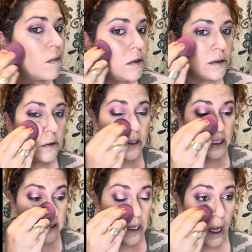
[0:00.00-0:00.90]
do
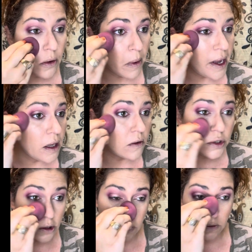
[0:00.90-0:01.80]
this all around
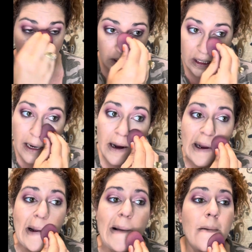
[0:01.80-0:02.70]
to set it
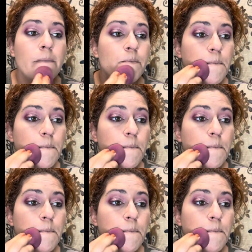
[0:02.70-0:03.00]
in.